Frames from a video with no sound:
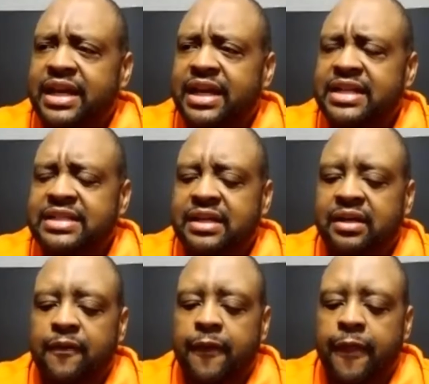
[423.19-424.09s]
And
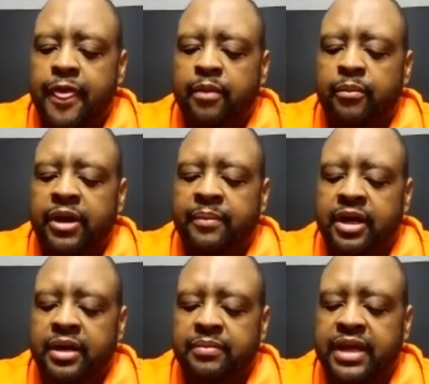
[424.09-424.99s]
so my
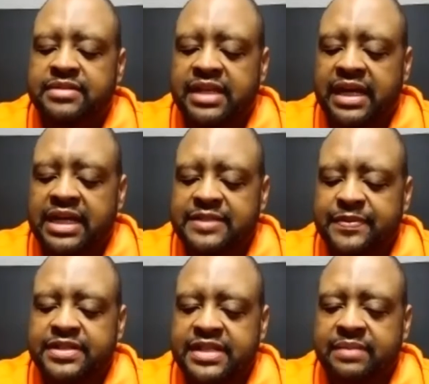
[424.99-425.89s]
mom came to the
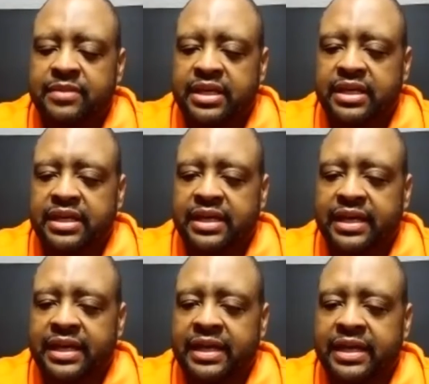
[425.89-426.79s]
hospital to see me,
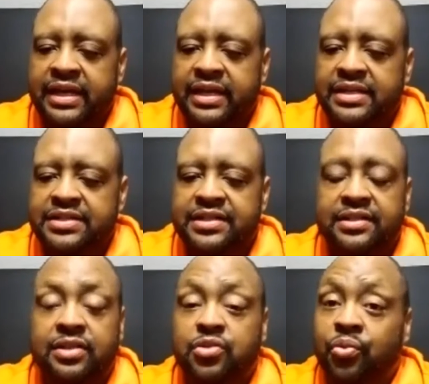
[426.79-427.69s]
and she
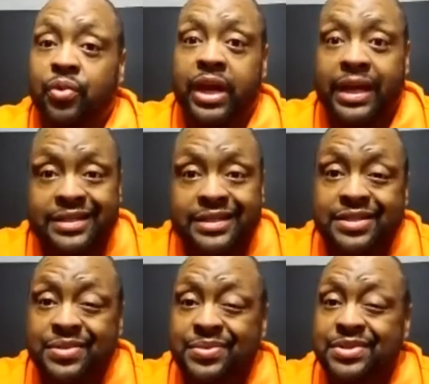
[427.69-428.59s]
looked wrecked.
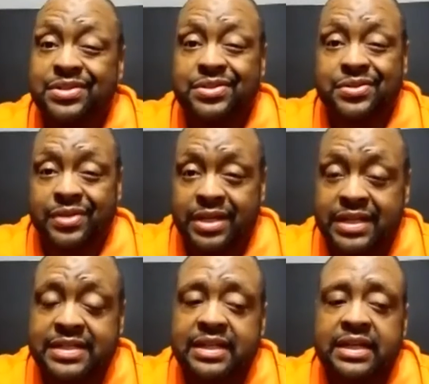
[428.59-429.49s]
She was
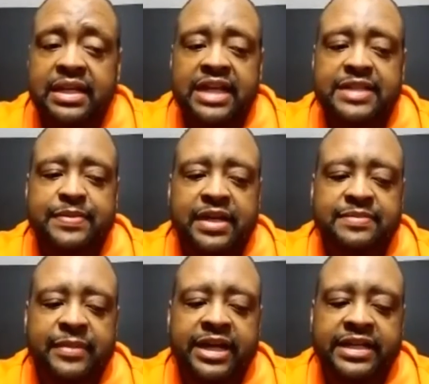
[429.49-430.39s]
stressed. That's because
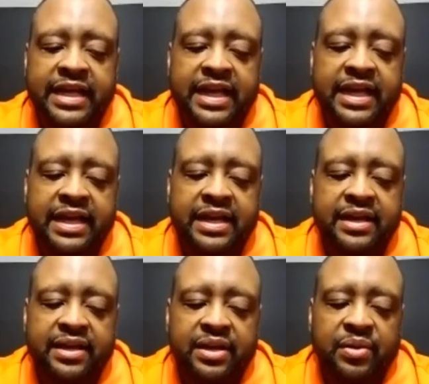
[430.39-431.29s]
my dad
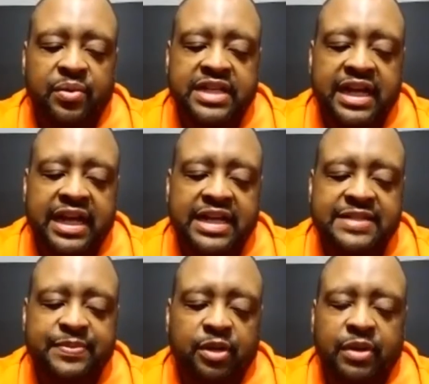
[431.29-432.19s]
was in a
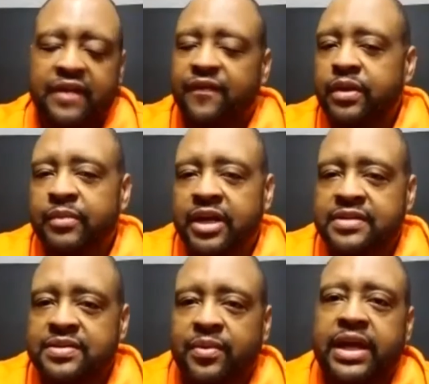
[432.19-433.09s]
hospital about 40 miles
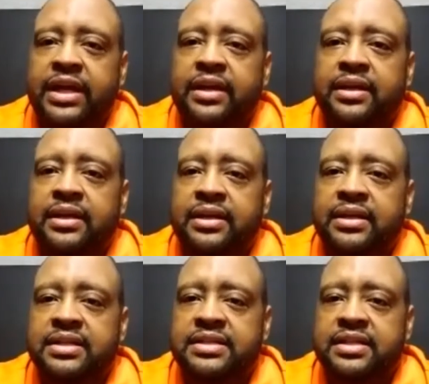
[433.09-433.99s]
away,
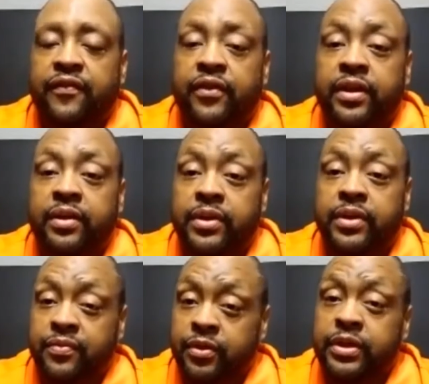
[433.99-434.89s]
suffering
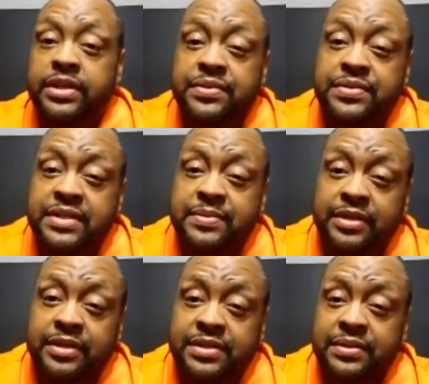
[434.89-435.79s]
with real issues as
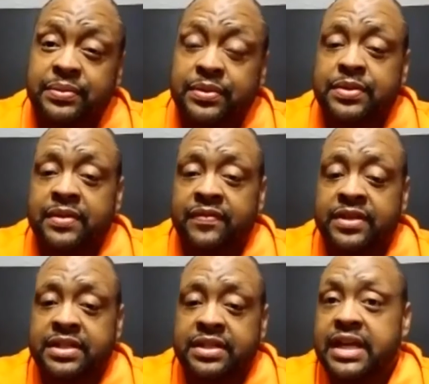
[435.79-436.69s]
well, too, which would
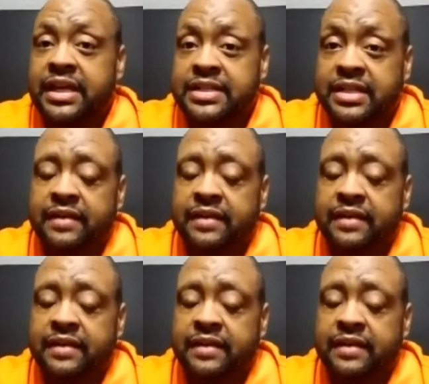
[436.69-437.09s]
eventually take his life.